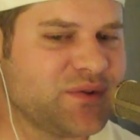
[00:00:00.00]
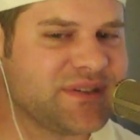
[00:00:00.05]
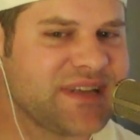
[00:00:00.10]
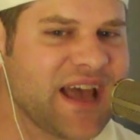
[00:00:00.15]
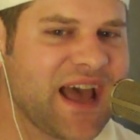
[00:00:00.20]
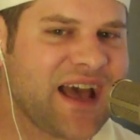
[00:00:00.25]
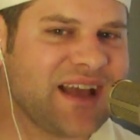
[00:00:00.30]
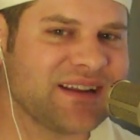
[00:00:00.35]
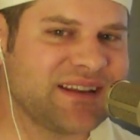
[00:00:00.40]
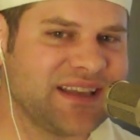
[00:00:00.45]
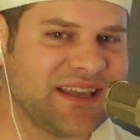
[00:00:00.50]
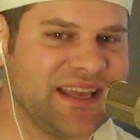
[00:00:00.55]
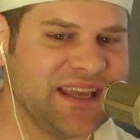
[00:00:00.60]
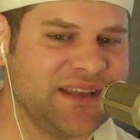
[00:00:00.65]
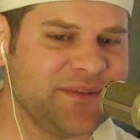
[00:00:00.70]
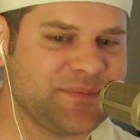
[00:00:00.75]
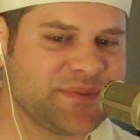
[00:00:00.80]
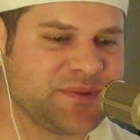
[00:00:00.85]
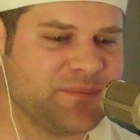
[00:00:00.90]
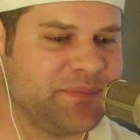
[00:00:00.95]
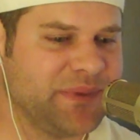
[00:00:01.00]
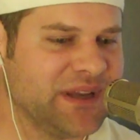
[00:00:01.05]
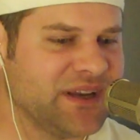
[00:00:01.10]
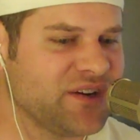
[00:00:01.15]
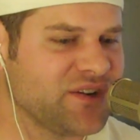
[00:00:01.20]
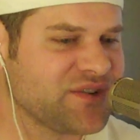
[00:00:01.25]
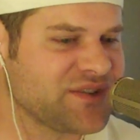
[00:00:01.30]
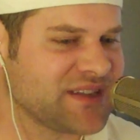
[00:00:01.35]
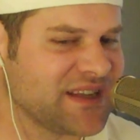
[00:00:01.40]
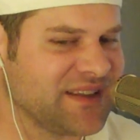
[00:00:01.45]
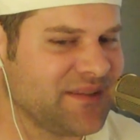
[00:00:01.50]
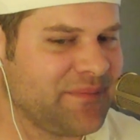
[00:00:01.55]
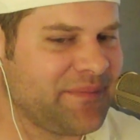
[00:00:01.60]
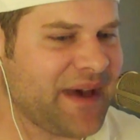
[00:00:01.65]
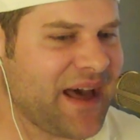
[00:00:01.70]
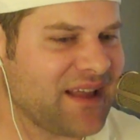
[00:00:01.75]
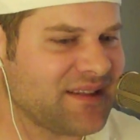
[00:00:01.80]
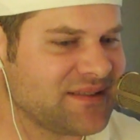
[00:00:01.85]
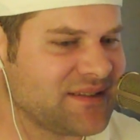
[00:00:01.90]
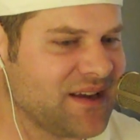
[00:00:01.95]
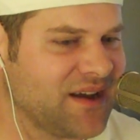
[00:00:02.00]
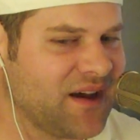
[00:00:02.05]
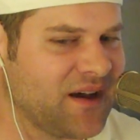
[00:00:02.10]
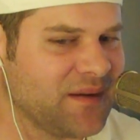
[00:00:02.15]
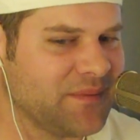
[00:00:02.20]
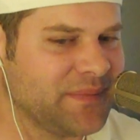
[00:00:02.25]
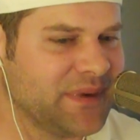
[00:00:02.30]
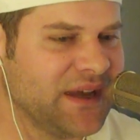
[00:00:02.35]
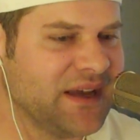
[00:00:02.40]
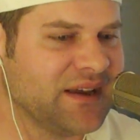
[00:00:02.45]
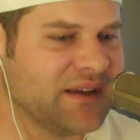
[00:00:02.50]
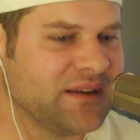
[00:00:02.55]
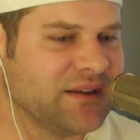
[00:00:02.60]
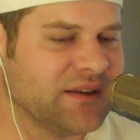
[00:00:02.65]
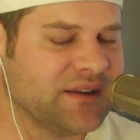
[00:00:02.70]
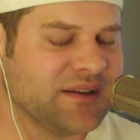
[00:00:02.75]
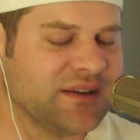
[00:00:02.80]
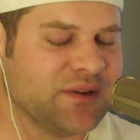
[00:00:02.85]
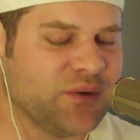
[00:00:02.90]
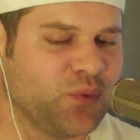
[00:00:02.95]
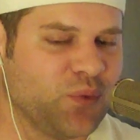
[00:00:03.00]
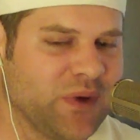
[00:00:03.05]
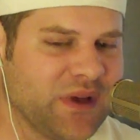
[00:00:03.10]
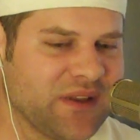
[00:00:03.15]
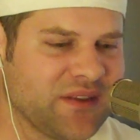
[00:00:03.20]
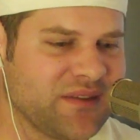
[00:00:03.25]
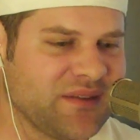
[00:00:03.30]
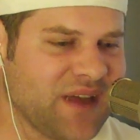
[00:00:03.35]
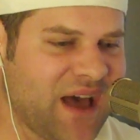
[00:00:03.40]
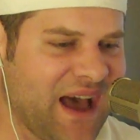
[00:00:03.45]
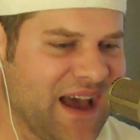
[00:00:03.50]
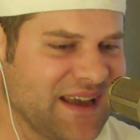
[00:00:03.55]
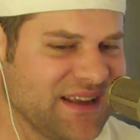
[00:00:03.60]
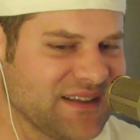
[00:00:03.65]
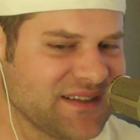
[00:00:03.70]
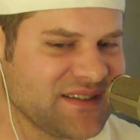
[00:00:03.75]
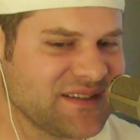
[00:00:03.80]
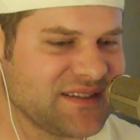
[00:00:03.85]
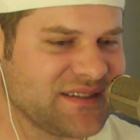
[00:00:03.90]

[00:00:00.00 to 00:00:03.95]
Dad keeps beers in the bathtub with ice